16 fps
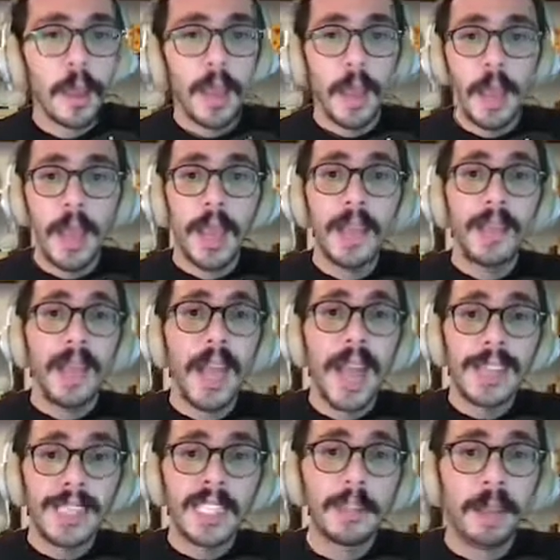And
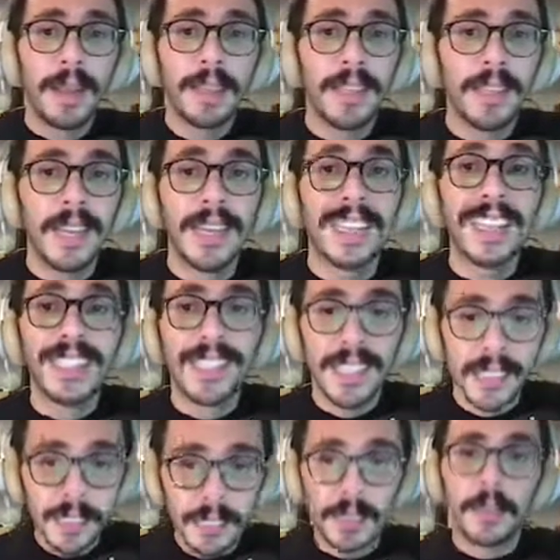as expected and
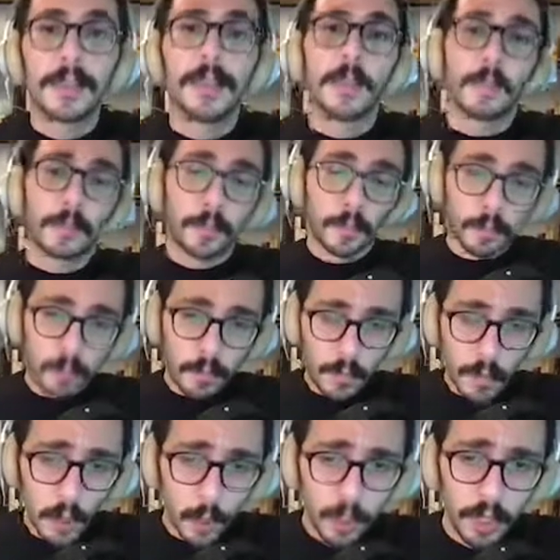consistent
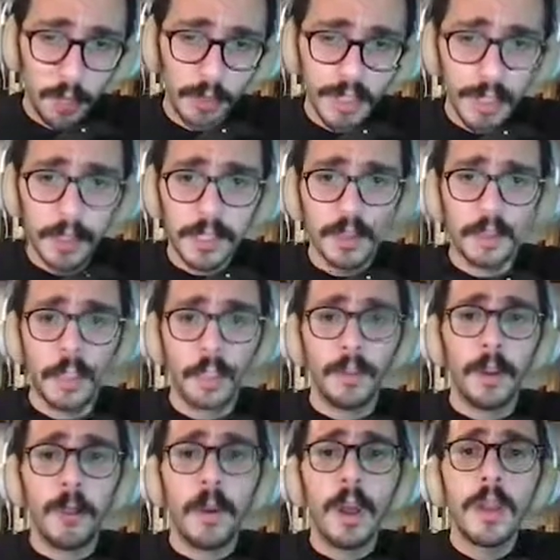with the results of
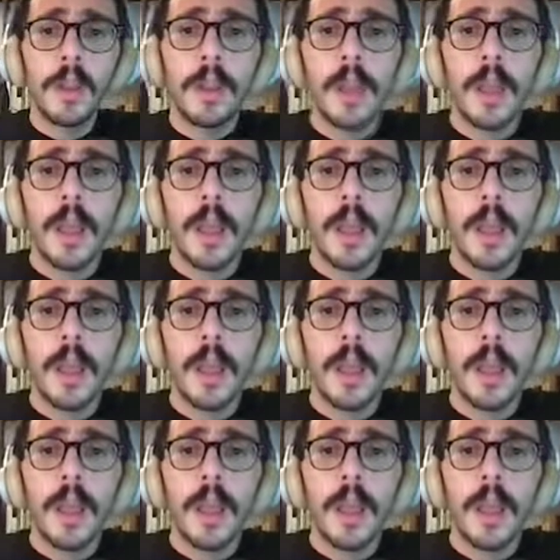Survey 1.